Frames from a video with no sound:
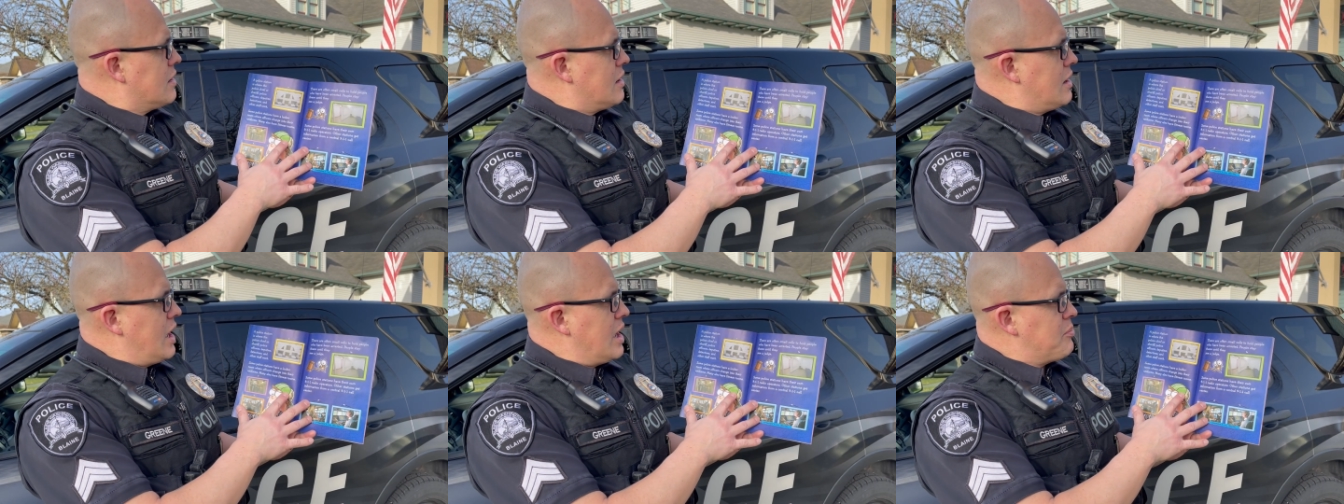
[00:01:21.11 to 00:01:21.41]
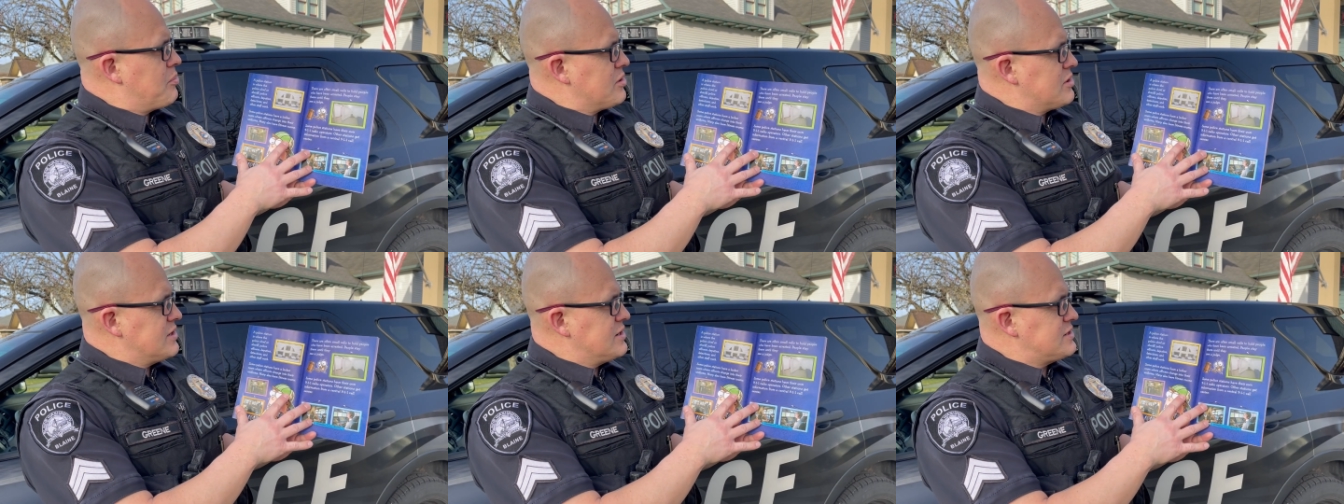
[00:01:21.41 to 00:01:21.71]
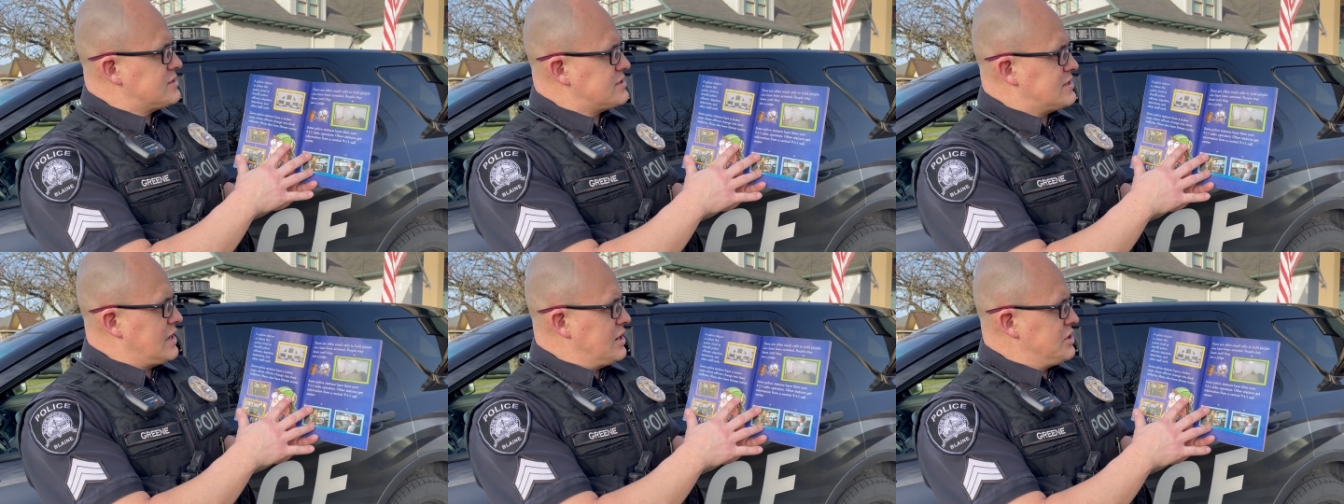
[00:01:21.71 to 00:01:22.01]
A
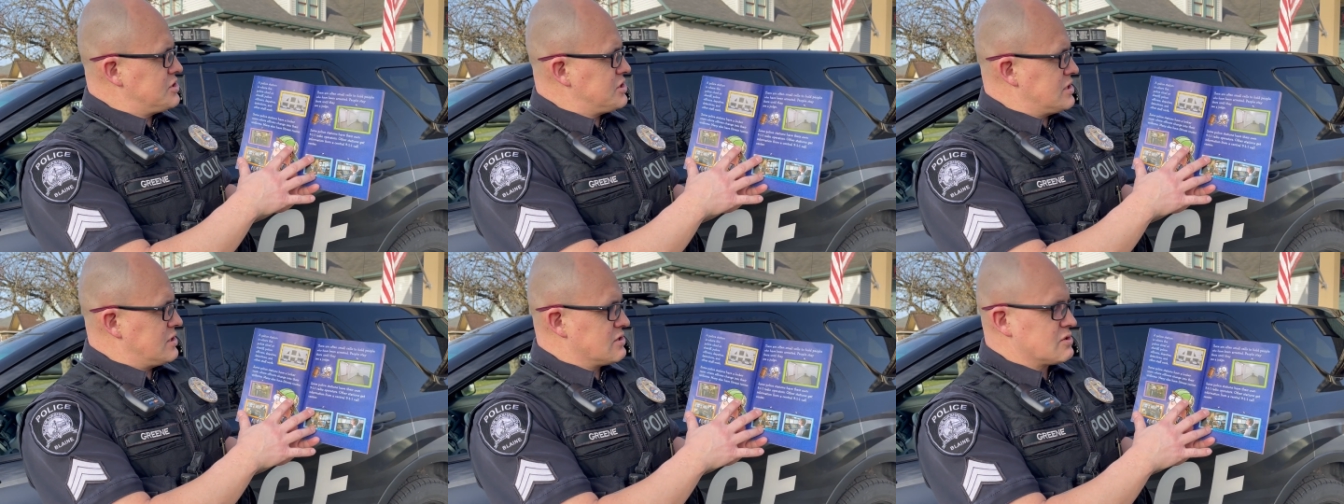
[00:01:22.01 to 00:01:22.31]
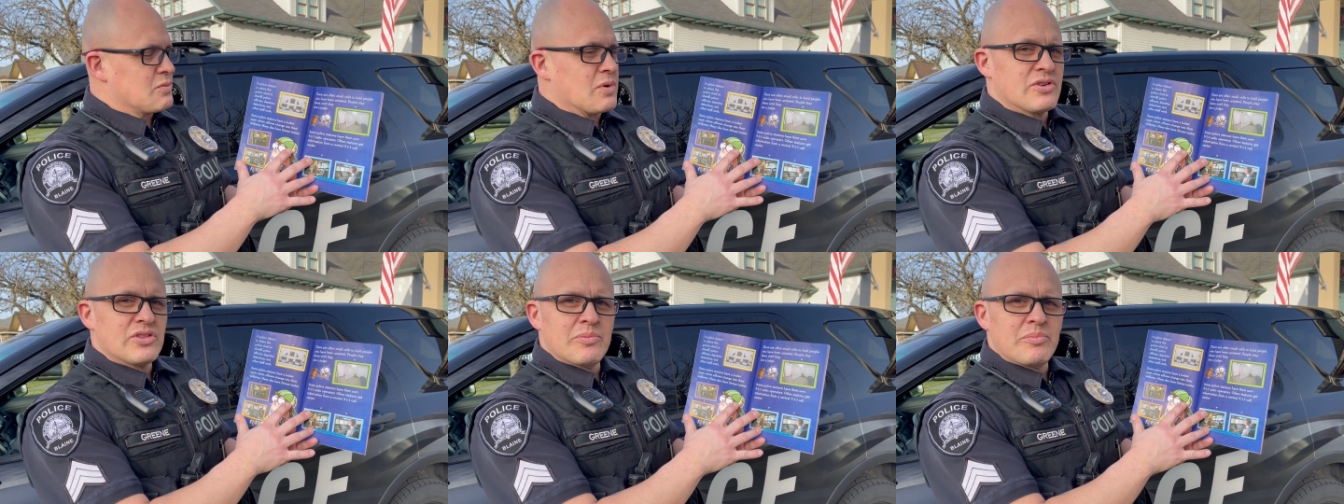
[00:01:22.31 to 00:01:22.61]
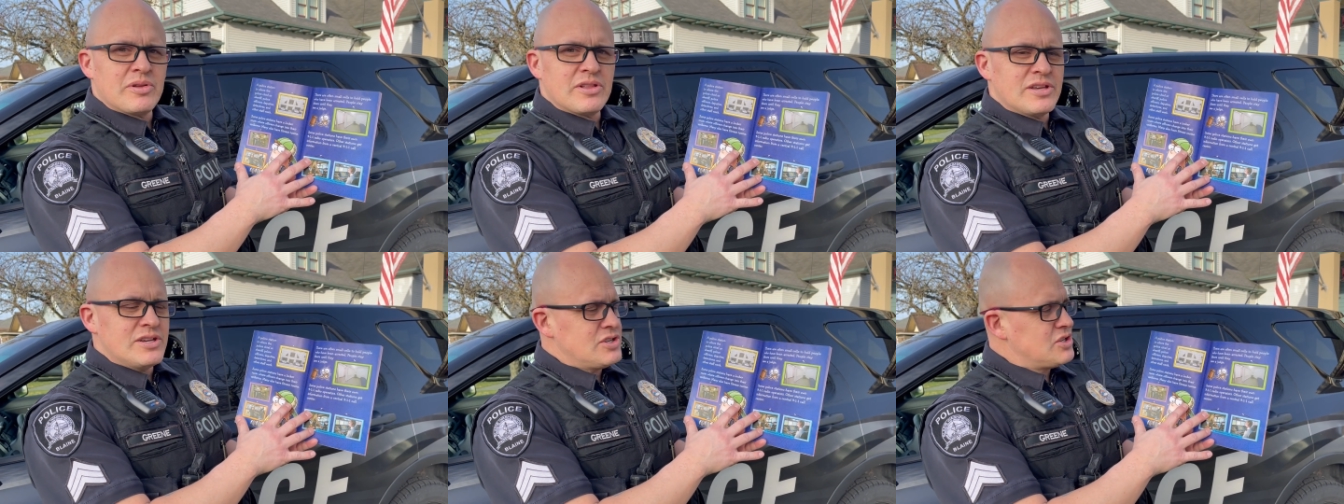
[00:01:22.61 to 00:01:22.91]
police station is where the
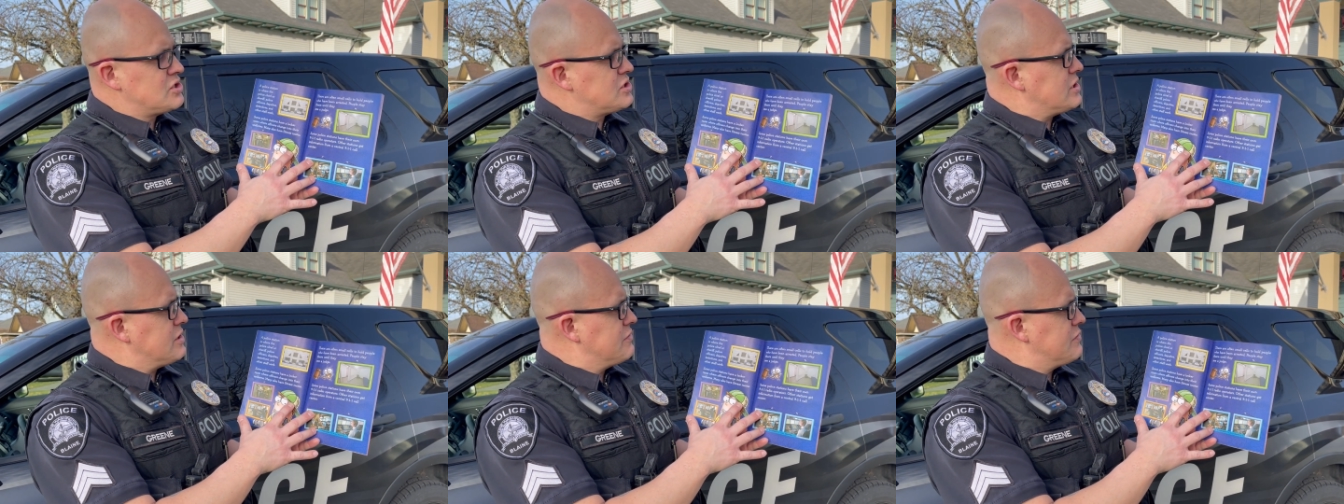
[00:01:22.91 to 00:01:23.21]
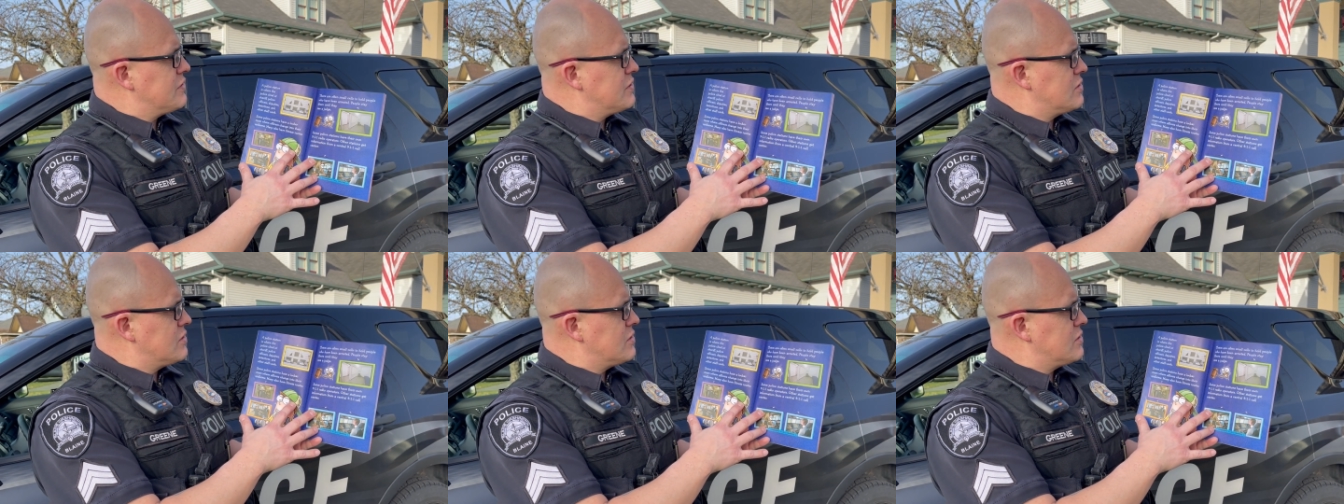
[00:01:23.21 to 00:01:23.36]
police chief